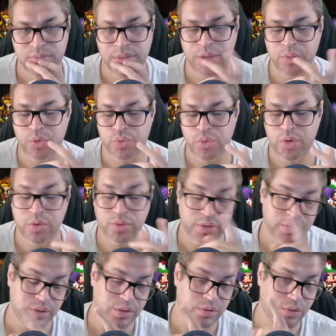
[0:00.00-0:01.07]
Yeah, I was wrong.
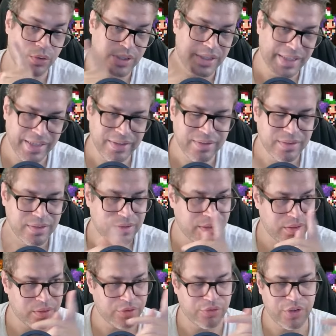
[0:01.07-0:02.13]
Don't get
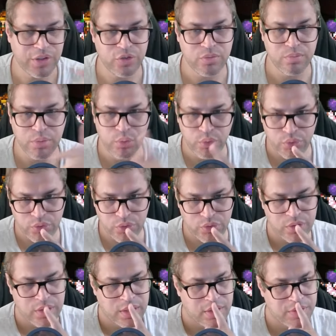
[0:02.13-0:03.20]
her defense
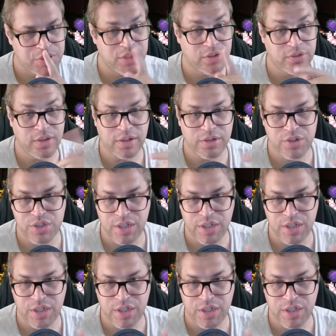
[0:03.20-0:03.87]
boosts if she does not